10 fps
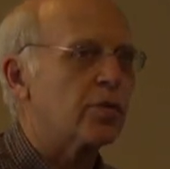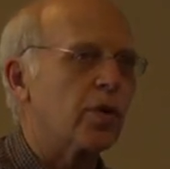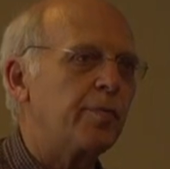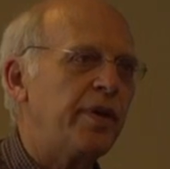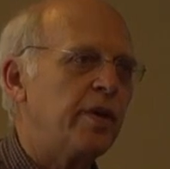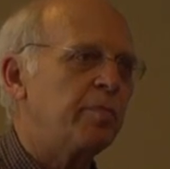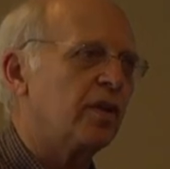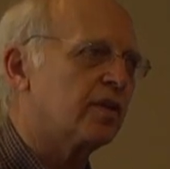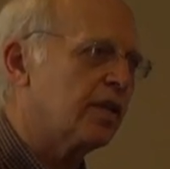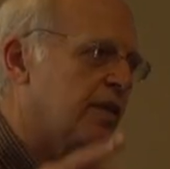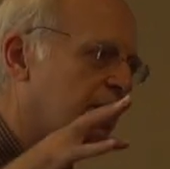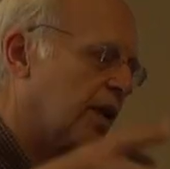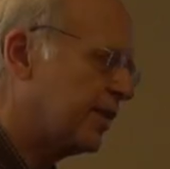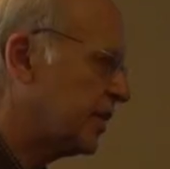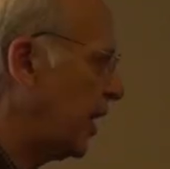that were being built at,
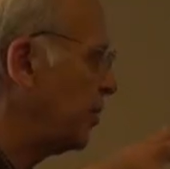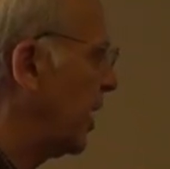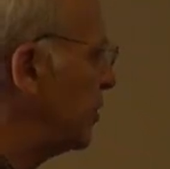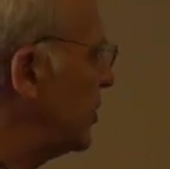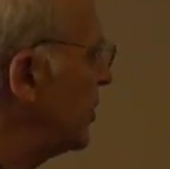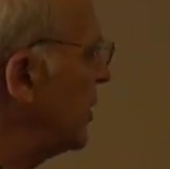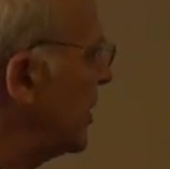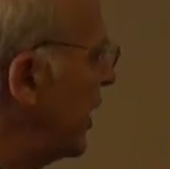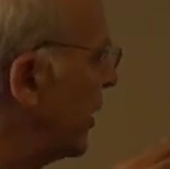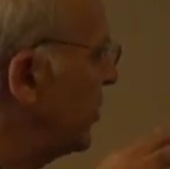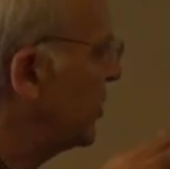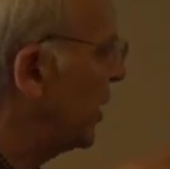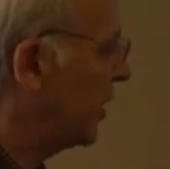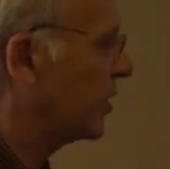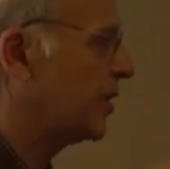at the same time as U C Santa Cruz
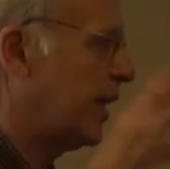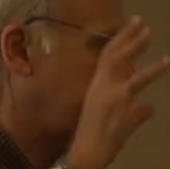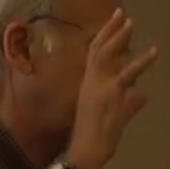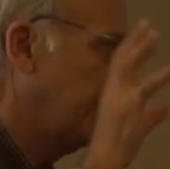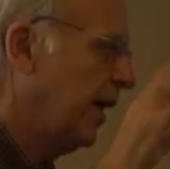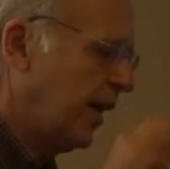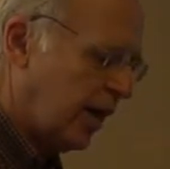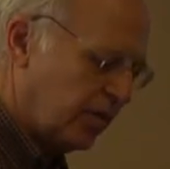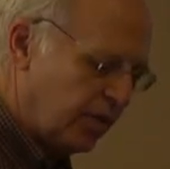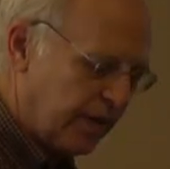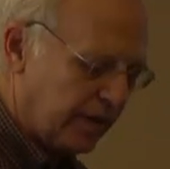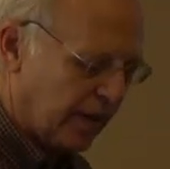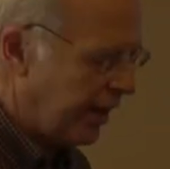to understand how unique the